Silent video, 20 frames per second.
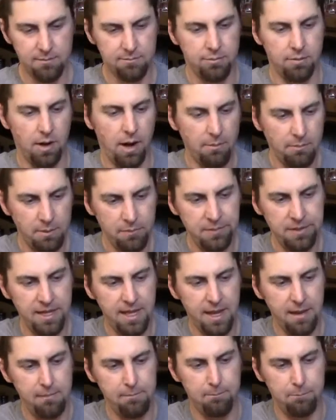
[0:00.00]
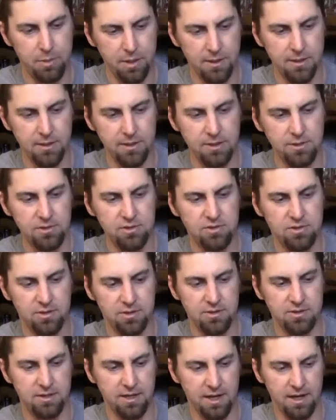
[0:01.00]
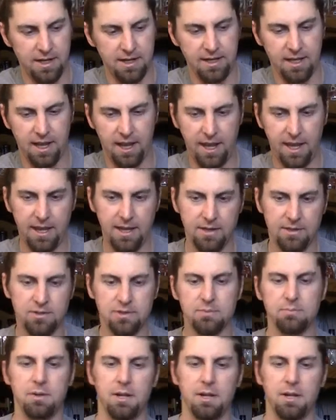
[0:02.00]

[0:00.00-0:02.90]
Probably a beer you should not age,